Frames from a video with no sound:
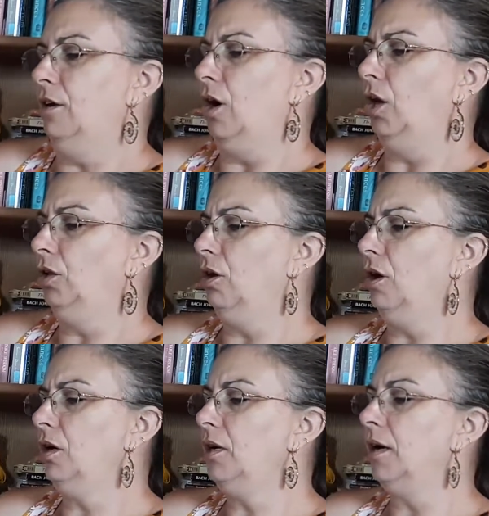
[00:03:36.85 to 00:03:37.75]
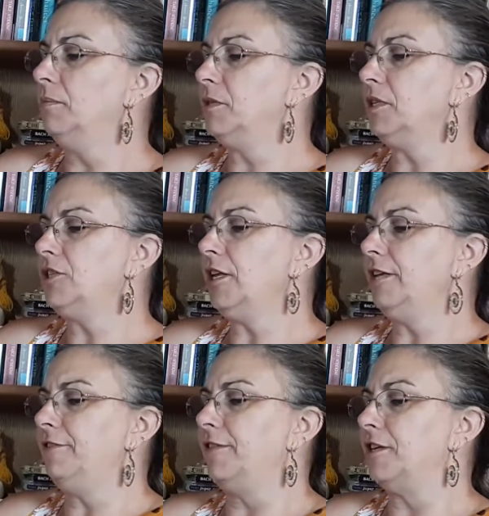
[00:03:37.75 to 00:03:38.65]
Along comes a
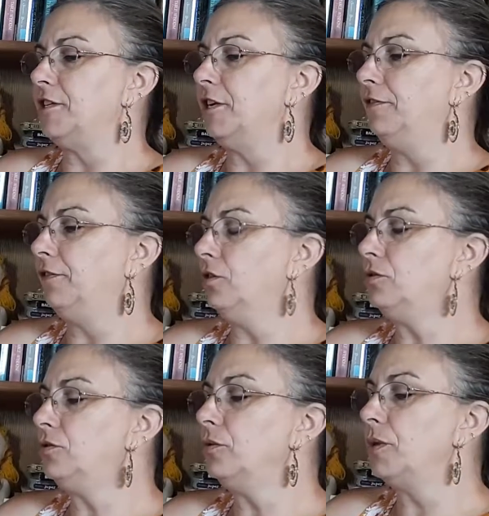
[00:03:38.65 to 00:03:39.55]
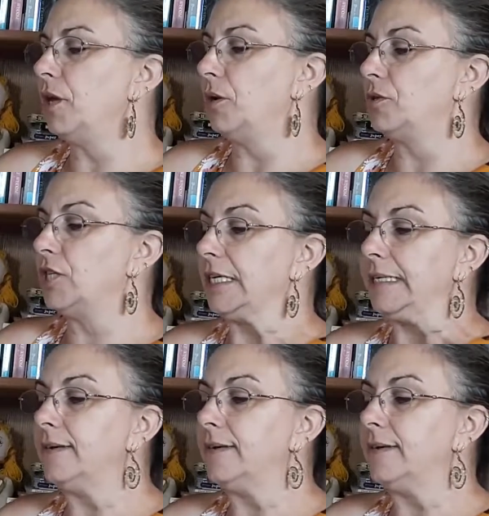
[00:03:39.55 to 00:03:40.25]
jellyfish. He floats through the ocean.